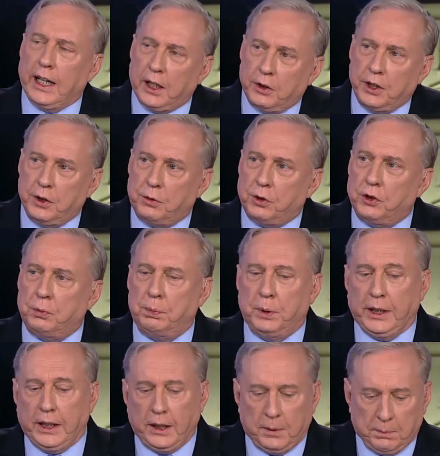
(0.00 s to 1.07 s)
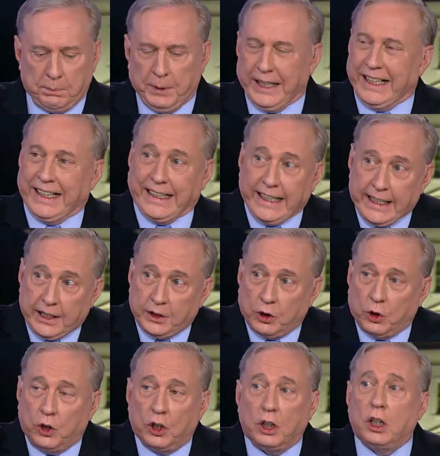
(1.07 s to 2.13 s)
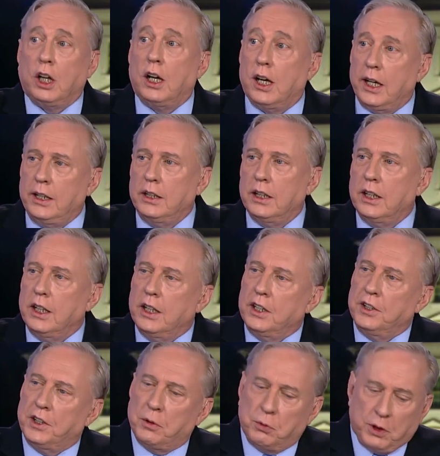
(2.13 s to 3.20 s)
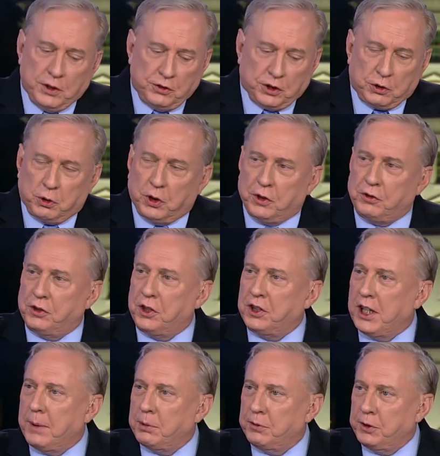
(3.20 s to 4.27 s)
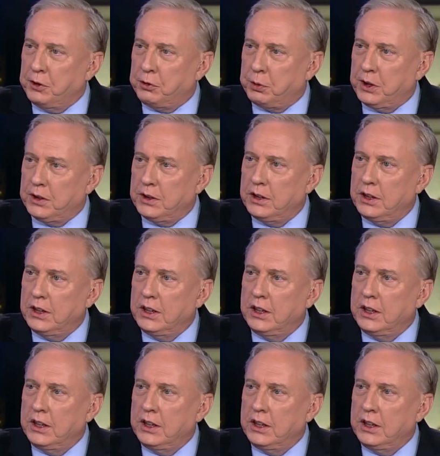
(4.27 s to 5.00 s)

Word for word: Our interests be, begin along a line that runs across the top of Israel,